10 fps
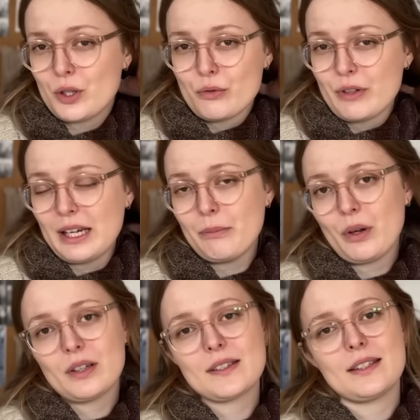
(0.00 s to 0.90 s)
read
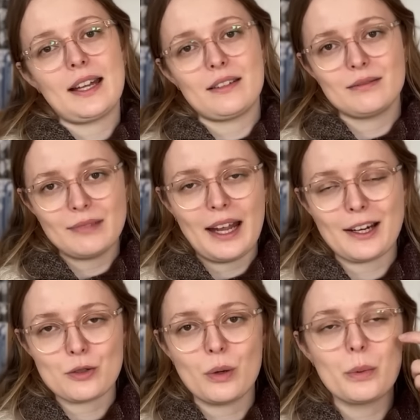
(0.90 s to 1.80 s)
books, like
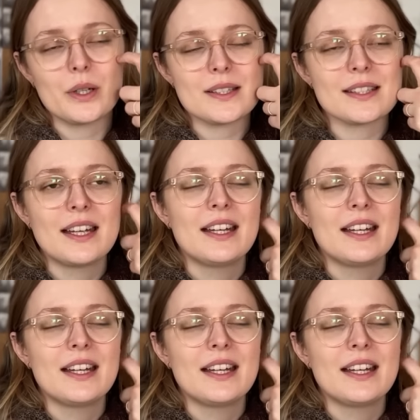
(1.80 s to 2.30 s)
actual books.